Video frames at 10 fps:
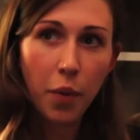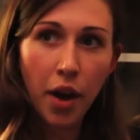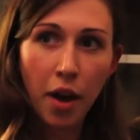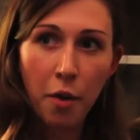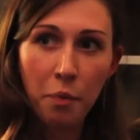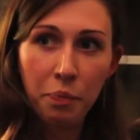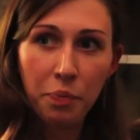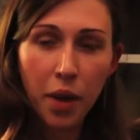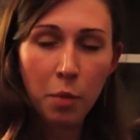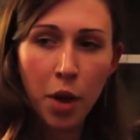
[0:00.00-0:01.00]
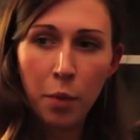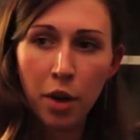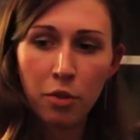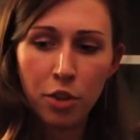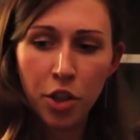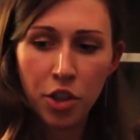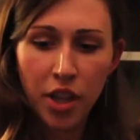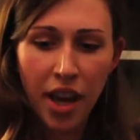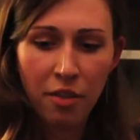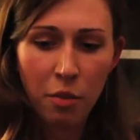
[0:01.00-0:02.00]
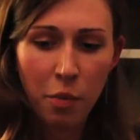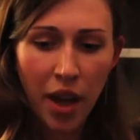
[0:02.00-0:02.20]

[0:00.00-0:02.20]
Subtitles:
I'm not part of a church. I haven't